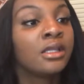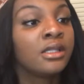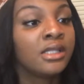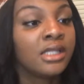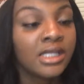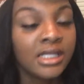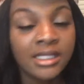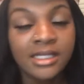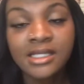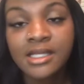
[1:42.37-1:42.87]

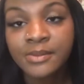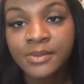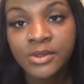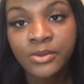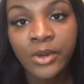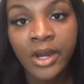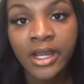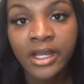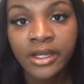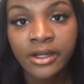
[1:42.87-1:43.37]
these tips
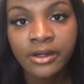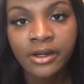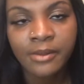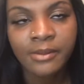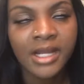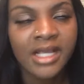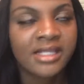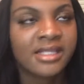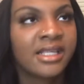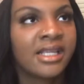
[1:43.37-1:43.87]
right here,
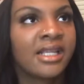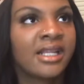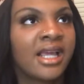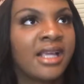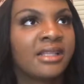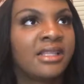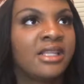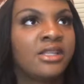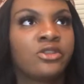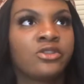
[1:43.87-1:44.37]
I'm not saying
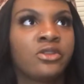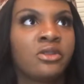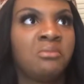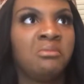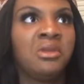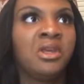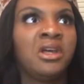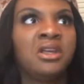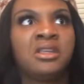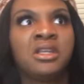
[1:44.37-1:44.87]
like these are the $1
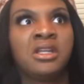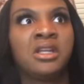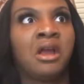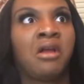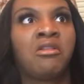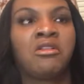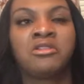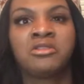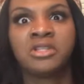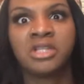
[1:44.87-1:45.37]
million
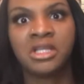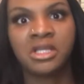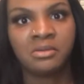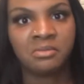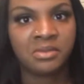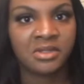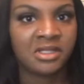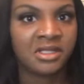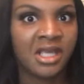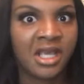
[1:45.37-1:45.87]

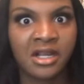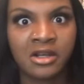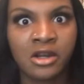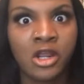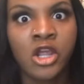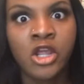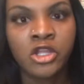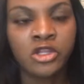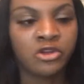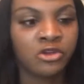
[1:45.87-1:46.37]
tips that
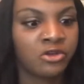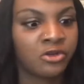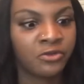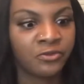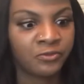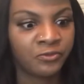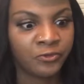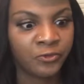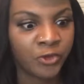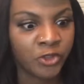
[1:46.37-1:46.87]
you're
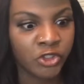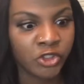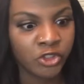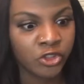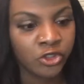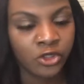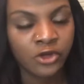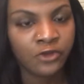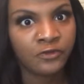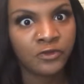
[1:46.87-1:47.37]
for
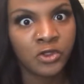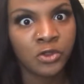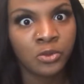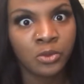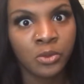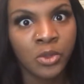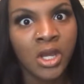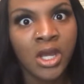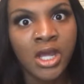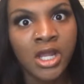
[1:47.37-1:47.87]
sure, if
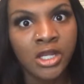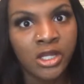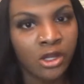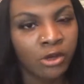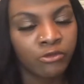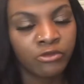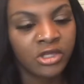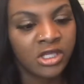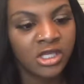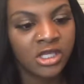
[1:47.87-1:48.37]
you
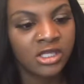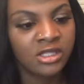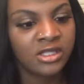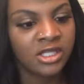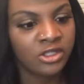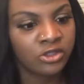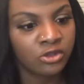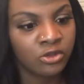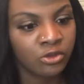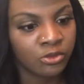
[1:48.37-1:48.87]
know these,
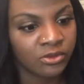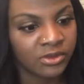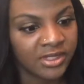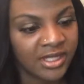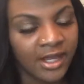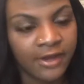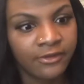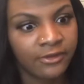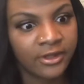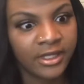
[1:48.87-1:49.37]
then you'll
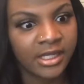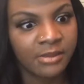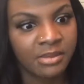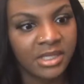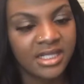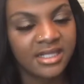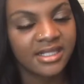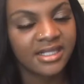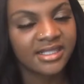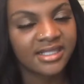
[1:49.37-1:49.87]
definitely
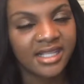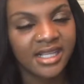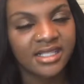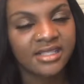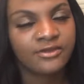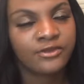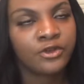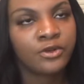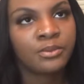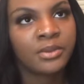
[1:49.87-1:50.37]
be
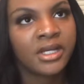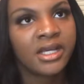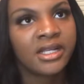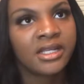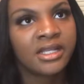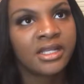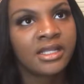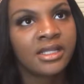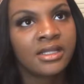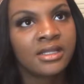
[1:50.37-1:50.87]
successful.
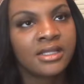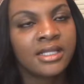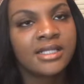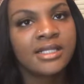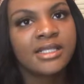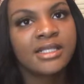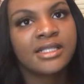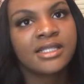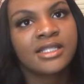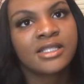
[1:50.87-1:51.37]
But
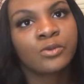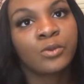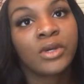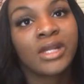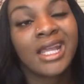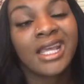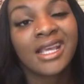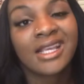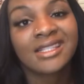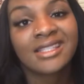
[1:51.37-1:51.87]
this is just
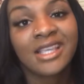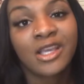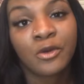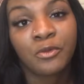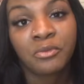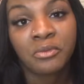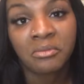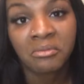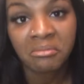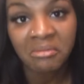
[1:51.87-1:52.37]
what has
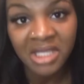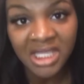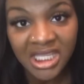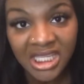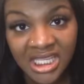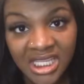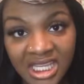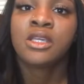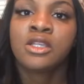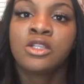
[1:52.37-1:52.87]
helped
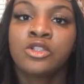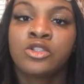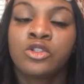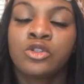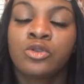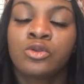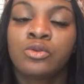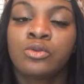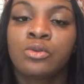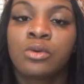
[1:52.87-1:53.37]
me
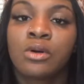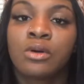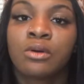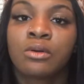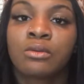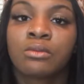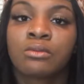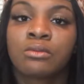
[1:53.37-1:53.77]
to